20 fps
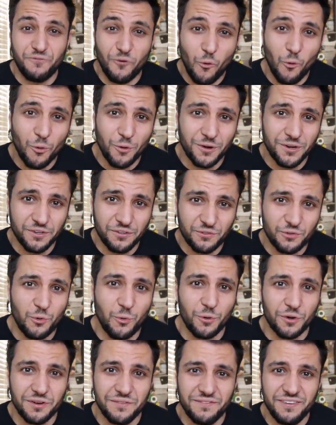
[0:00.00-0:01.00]
four
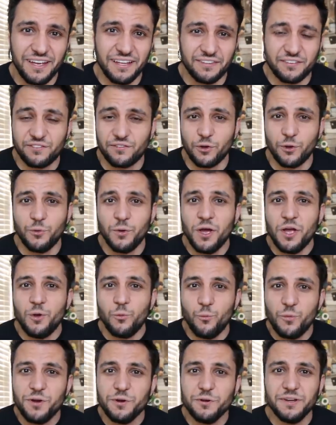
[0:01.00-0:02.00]
scored events. So
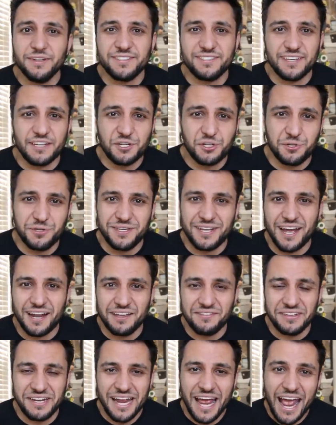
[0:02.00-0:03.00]
we're essentially not
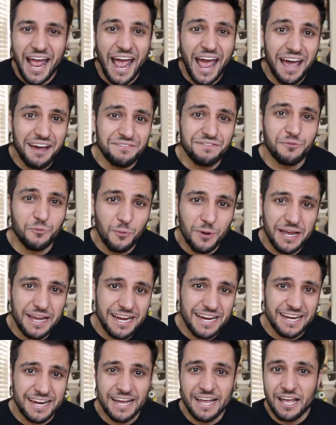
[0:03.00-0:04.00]
even
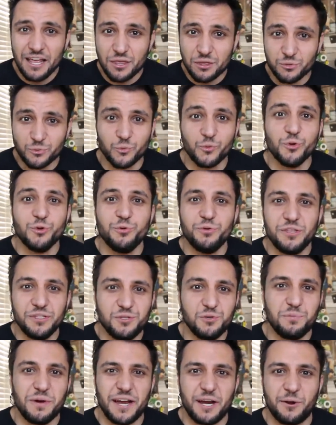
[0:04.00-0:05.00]
halfway through the
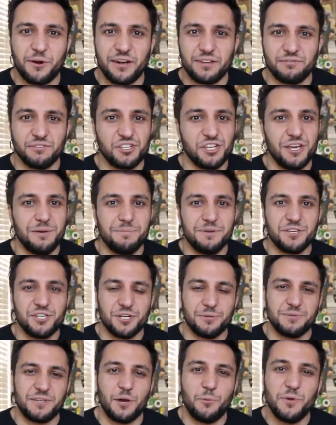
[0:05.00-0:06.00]
Dubai CrossFit
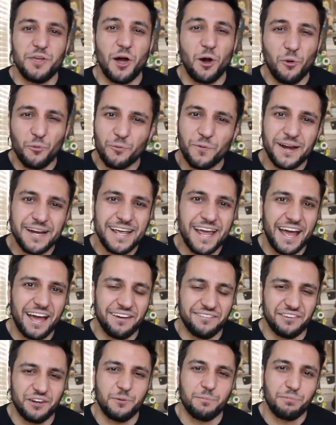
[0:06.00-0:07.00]
Championships and we already
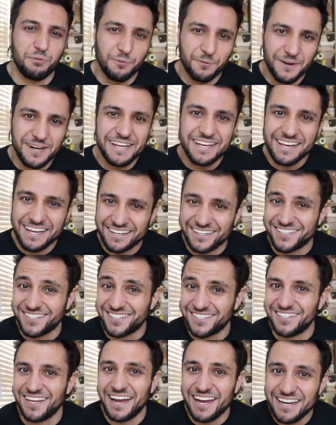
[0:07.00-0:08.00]
have a pretty
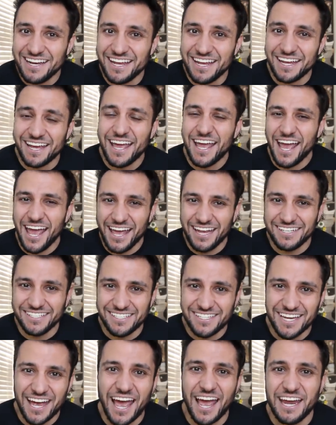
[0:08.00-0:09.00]
exciting
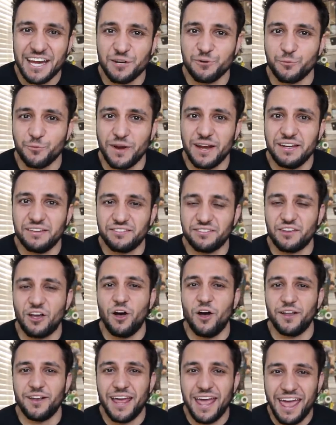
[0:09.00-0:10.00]
and tight race
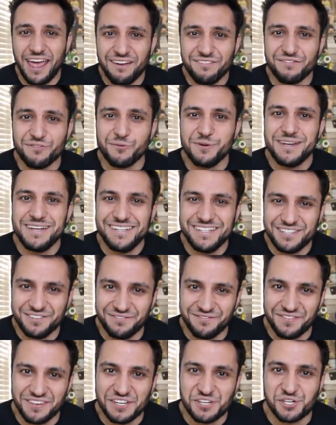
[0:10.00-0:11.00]
on every
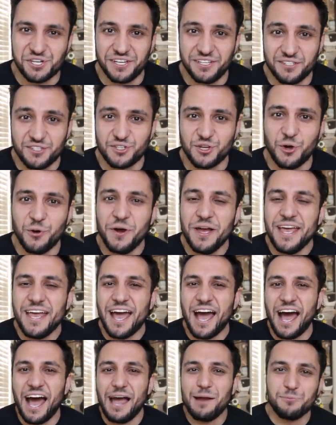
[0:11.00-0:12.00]
division. So
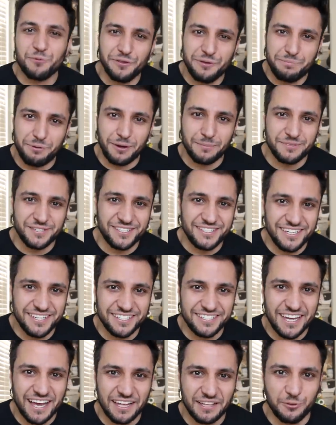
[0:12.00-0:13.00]
I'm really pumped to see
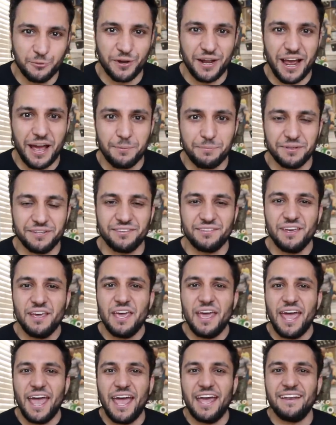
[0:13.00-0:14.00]
exactly what happens.
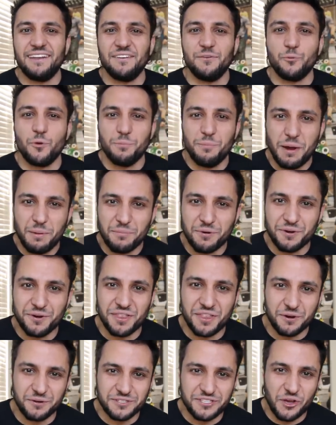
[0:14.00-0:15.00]
And
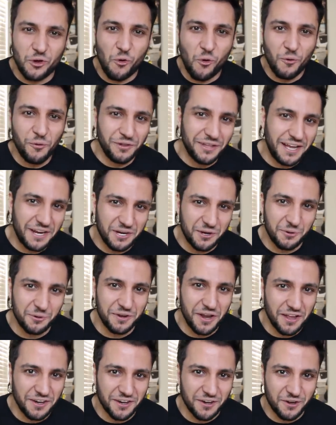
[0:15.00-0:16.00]
remember, there's a whole lot
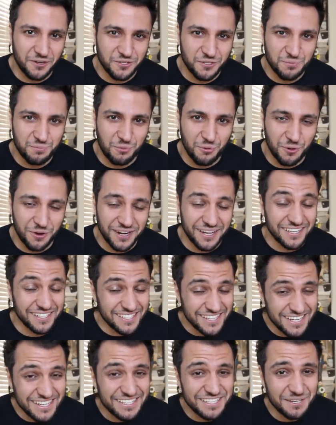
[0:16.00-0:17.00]
going on in our sport and
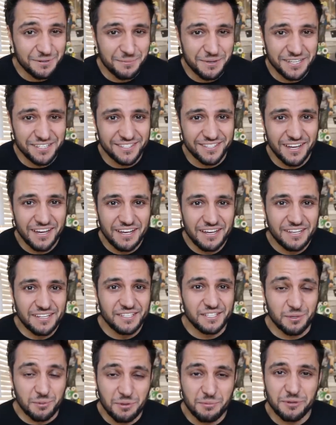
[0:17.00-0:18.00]
it's easy to miss
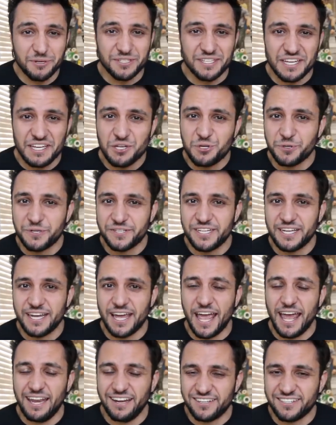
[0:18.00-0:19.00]
some of the most
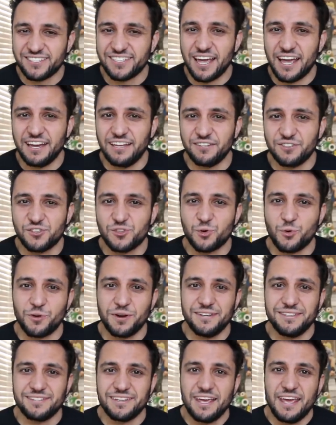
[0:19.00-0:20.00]
interesting and exciting
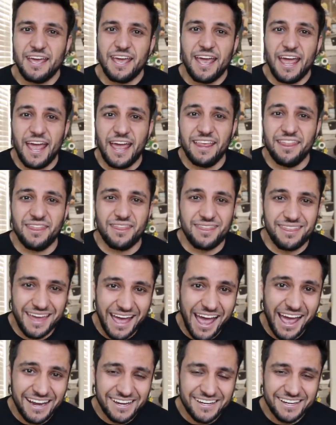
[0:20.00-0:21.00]
stories. And
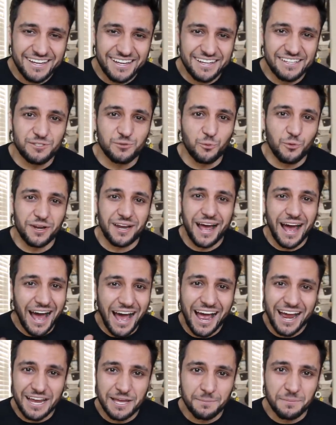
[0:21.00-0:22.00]
that is what
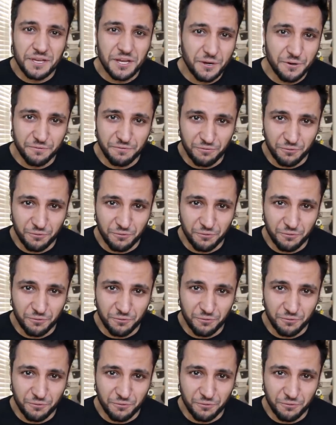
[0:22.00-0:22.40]
I am here